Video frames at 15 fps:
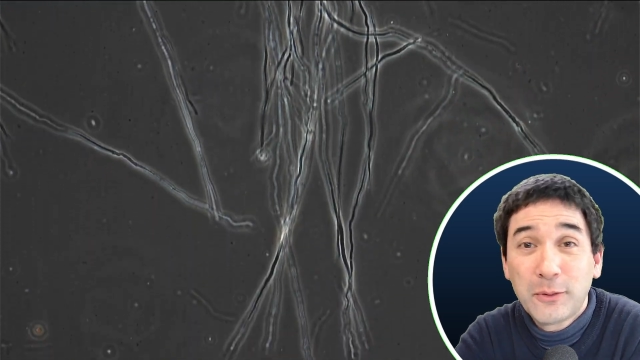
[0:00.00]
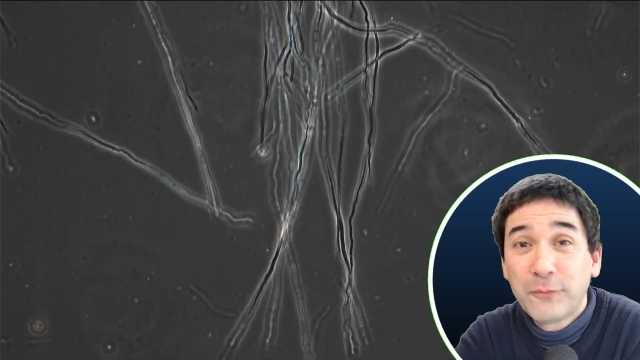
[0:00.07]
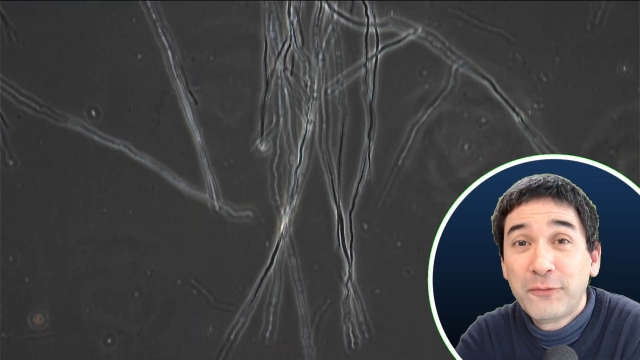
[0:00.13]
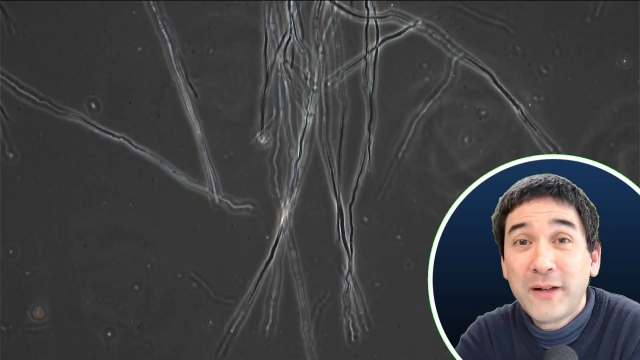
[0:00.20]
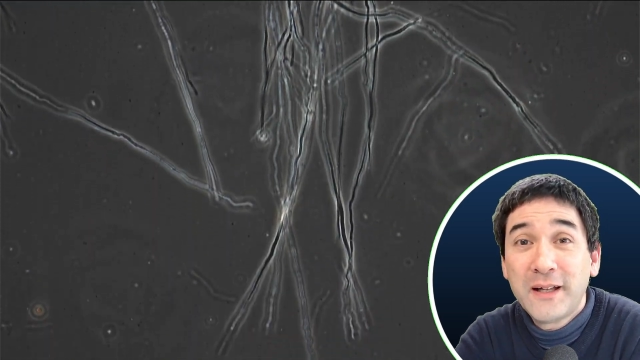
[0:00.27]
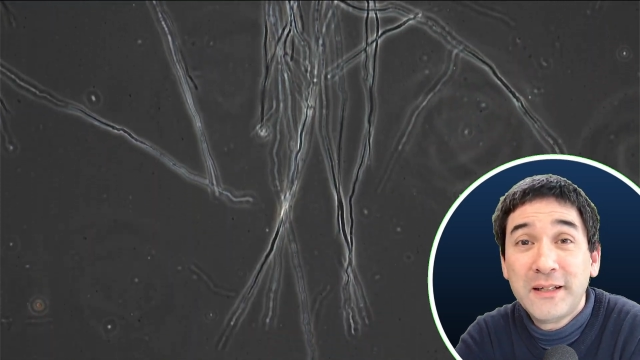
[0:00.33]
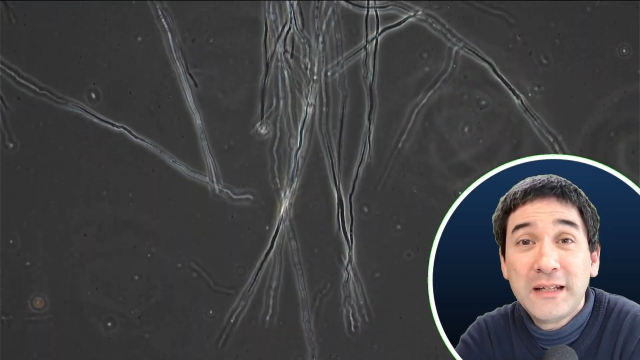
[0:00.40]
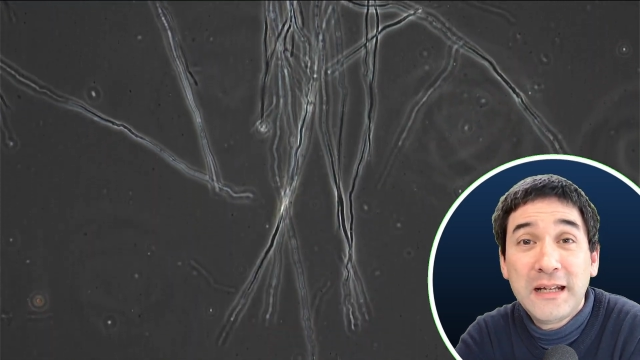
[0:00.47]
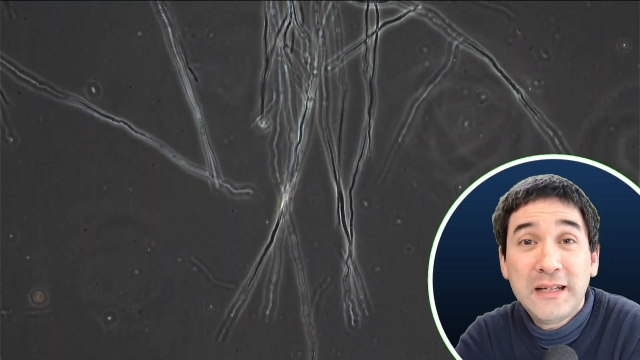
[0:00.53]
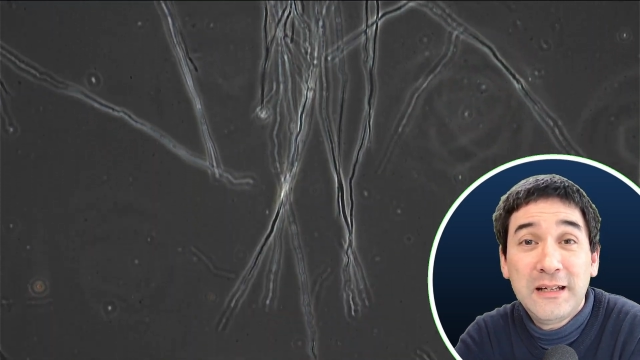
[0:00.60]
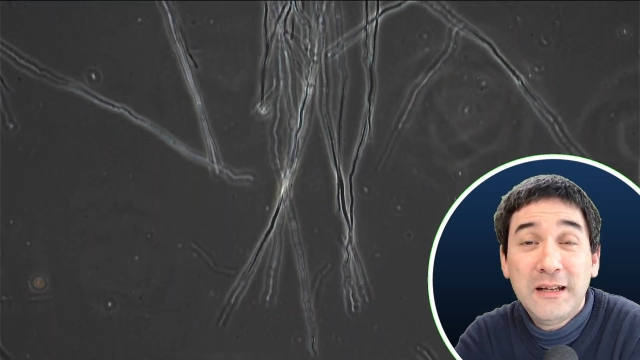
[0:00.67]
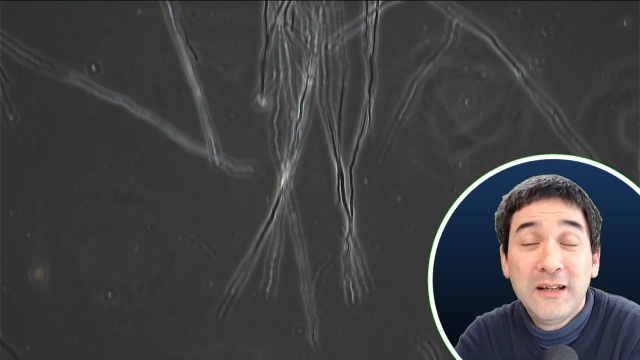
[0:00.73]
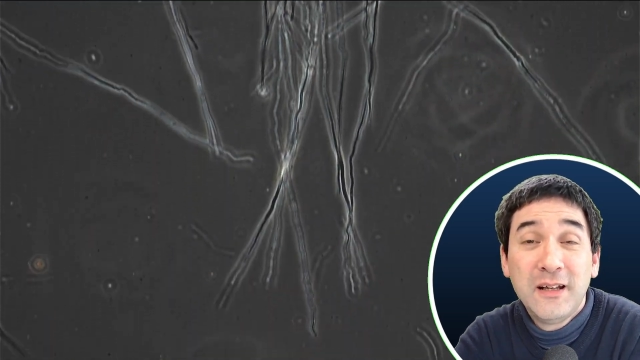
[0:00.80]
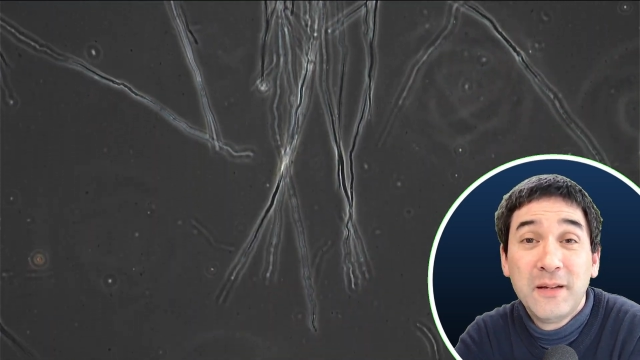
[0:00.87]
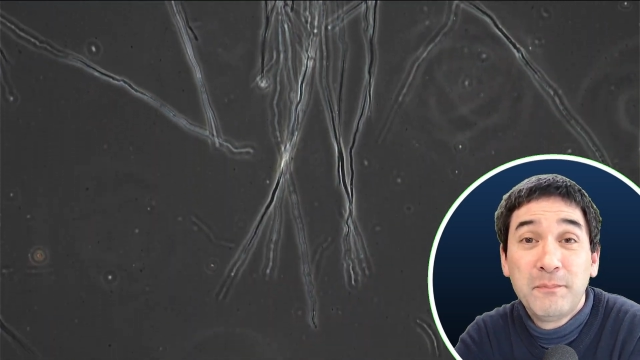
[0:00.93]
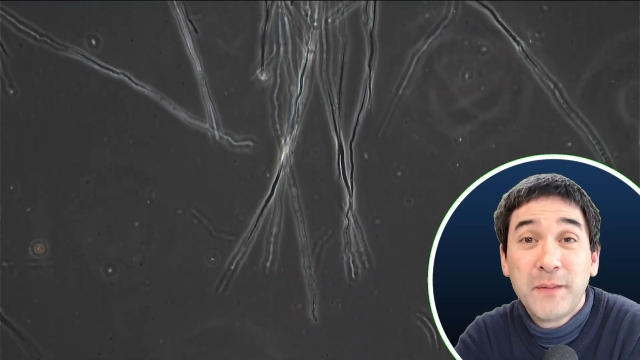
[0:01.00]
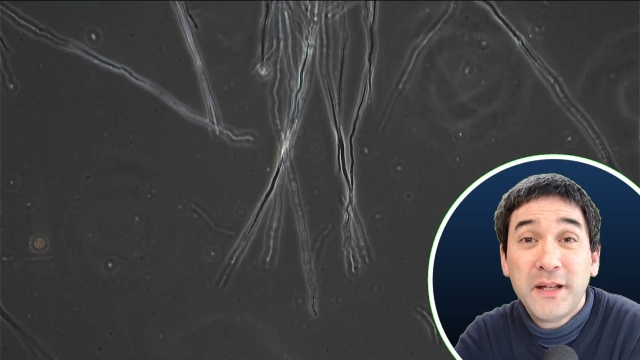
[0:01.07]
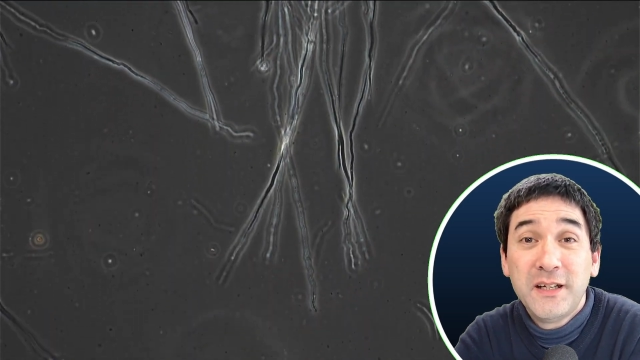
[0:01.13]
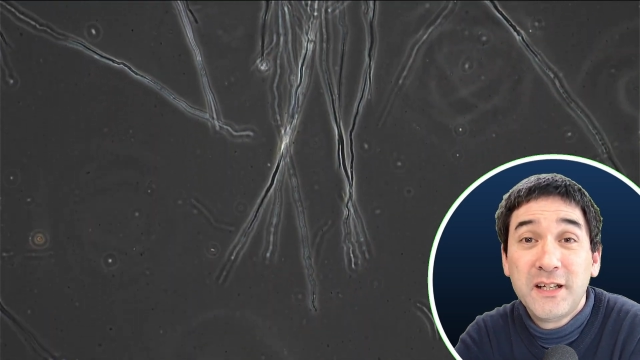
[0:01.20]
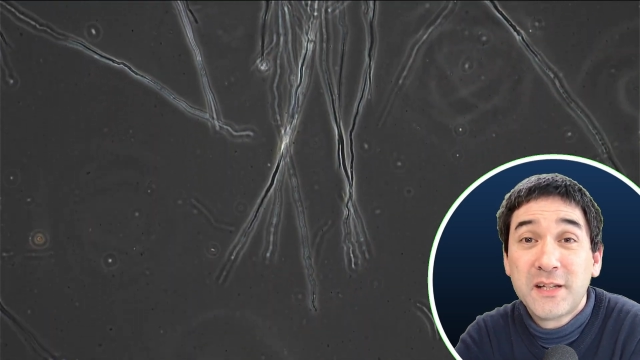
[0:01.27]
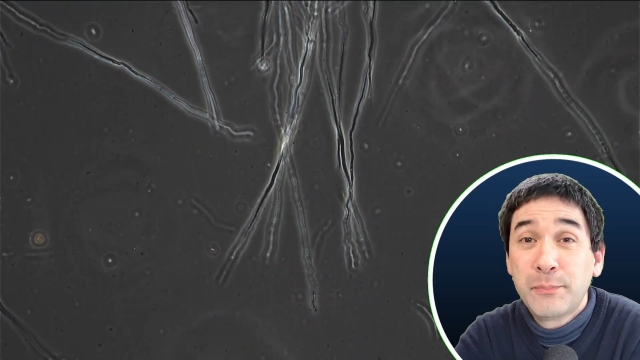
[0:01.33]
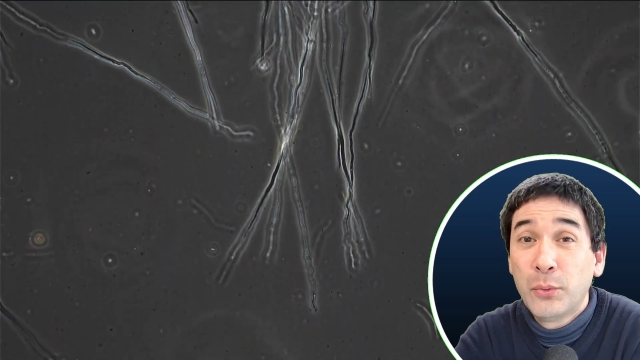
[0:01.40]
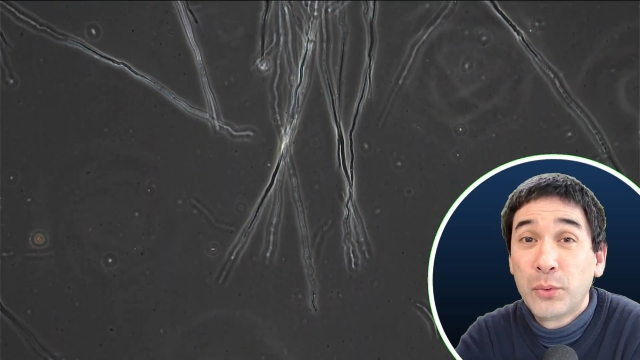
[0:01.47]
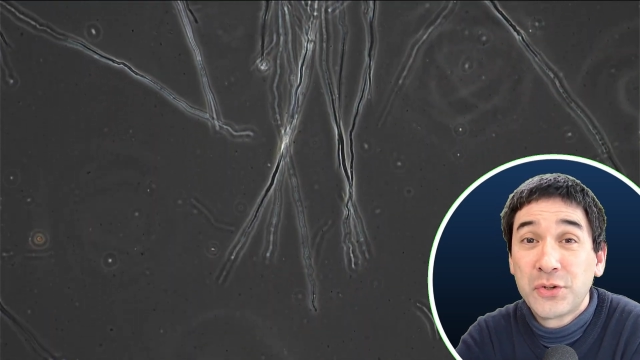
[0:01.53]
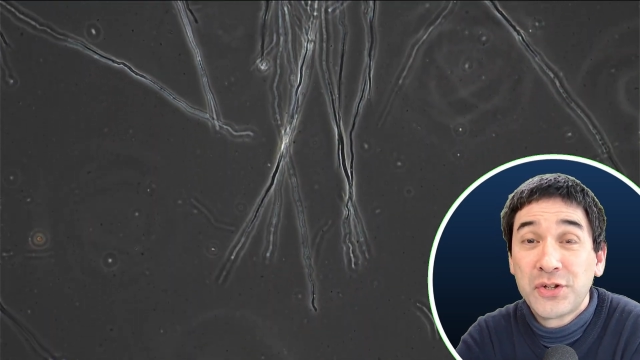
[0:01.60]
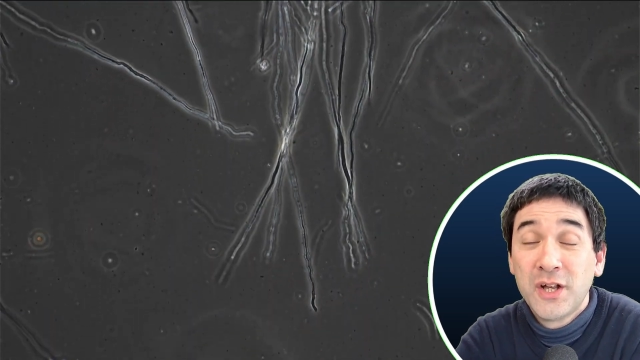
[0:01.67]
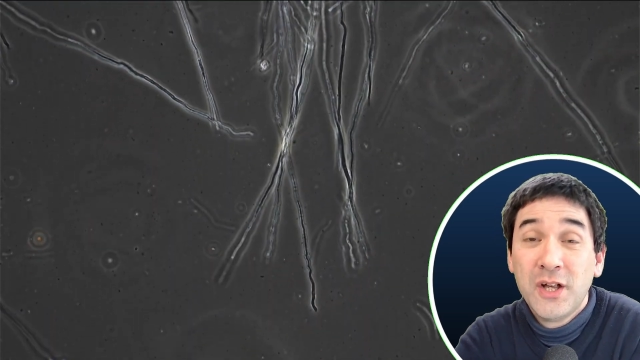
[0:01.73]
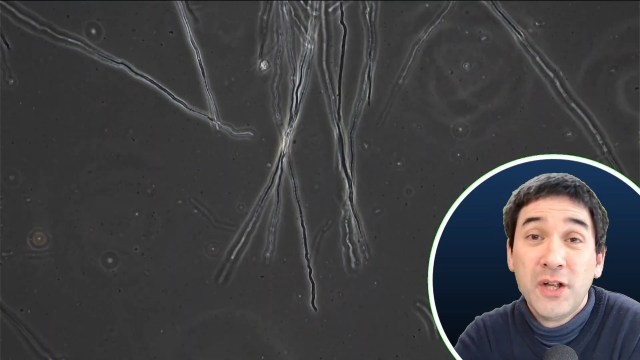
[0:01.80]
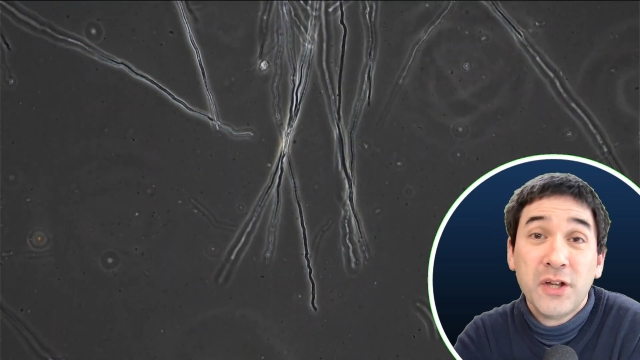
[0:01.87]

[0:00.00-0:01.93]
find any any spores.